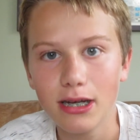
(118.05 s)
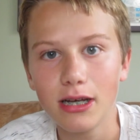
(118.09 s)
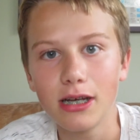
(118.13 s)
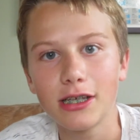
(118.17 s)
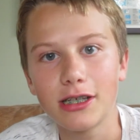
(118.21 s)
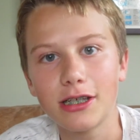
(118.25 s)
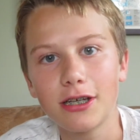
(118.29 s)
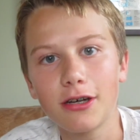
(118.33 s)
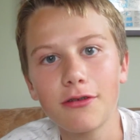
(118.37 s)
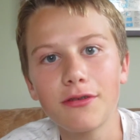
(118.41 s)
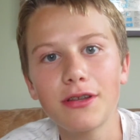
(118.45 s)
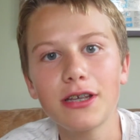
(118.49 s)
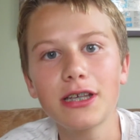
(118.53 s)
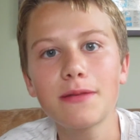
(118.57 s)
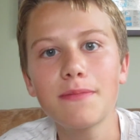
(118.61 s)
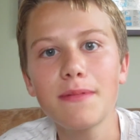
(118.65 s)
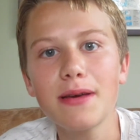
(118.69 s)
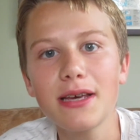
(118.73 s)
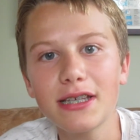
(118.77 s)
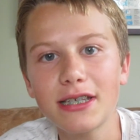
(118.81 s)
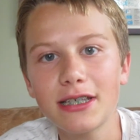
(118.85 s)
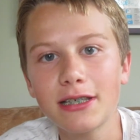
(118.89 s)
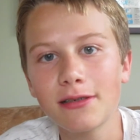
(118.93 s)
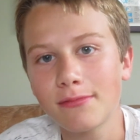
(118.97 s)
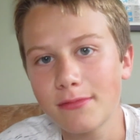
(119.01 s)
So this
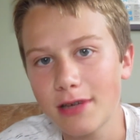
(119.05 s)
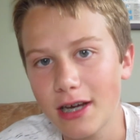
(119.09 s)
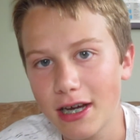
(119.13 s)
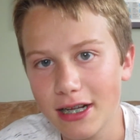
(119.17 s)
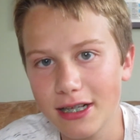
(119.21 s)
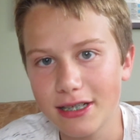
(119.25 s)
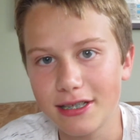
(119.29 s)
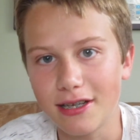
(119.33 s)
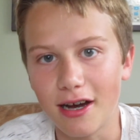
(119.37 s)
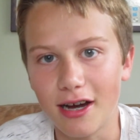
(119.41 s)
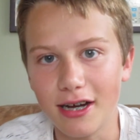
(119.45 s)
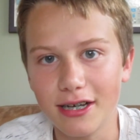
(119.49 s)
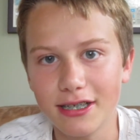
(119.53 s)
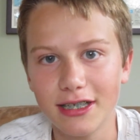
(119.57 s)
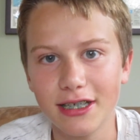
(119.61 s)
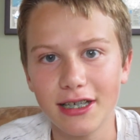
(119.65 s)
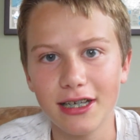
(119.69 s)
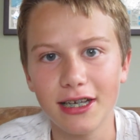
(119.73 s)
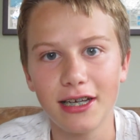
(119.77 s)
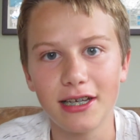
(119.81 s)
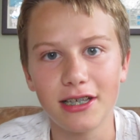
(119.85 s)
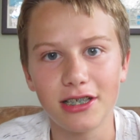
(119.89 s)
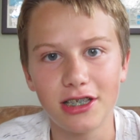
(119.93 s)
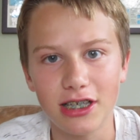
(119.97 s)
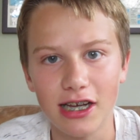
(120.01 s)
may seem kind of
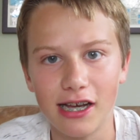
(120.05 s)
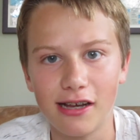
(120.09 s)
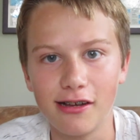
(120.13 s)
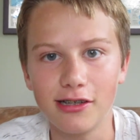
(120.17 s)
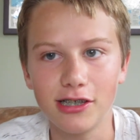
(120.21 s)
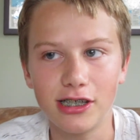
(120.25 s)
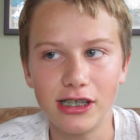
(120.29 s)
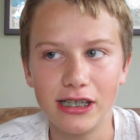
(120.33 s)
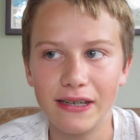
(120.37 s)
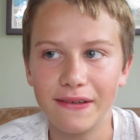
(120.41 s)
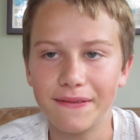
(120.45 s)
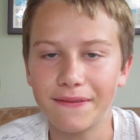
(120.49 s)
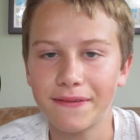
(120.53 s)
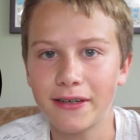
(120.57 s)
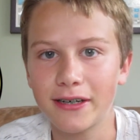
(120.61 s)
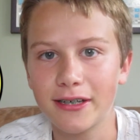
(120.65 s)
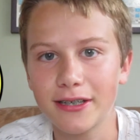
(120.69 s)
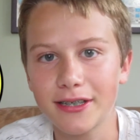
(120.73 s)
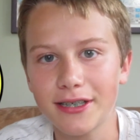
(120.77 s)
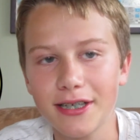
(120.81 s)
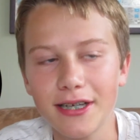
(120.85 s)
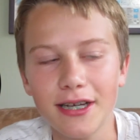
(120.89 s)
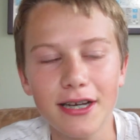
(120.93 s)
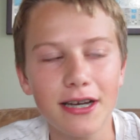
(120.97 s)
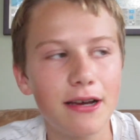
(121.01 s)
daunting and challenging at
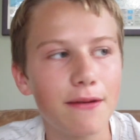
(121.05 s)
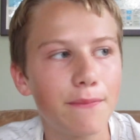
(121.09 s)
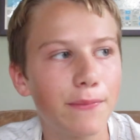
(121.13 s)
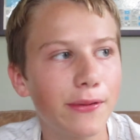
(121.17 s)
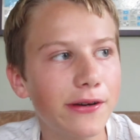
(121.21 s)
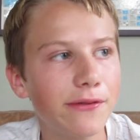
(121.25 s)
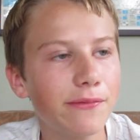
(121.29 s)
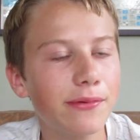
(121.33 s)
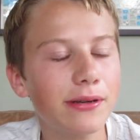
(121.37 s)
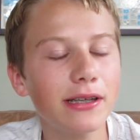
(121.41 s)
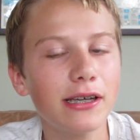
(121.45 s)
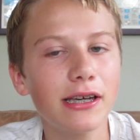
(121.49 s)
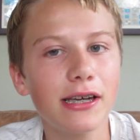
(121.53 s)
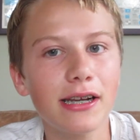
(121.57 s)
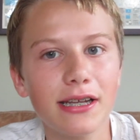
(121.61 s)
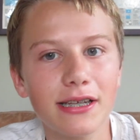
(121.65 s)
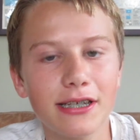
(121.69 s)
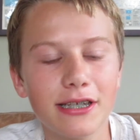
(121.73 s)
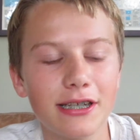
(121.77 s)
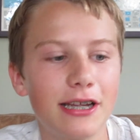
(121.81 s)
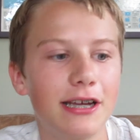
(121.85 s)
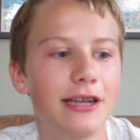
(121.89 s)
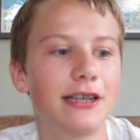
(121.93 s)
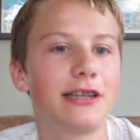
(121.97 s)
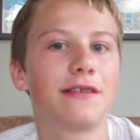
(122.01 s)
first, but really it
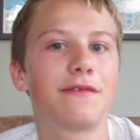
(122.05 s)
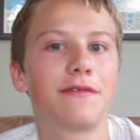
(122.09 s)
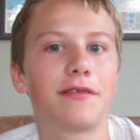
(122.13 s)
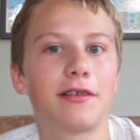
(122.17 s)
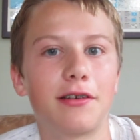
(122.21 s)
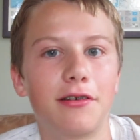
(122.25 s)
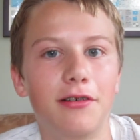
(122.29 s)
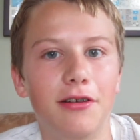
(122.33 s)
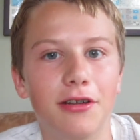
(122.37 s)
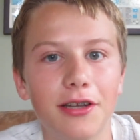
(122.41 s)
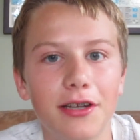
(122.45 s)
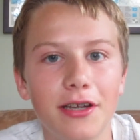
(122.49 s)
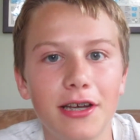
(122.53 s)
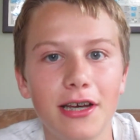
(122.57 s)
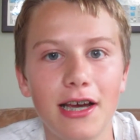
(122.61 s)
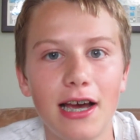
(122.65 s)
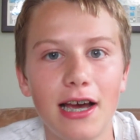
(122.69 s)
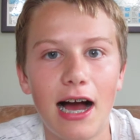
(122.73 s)
isn't that difficult.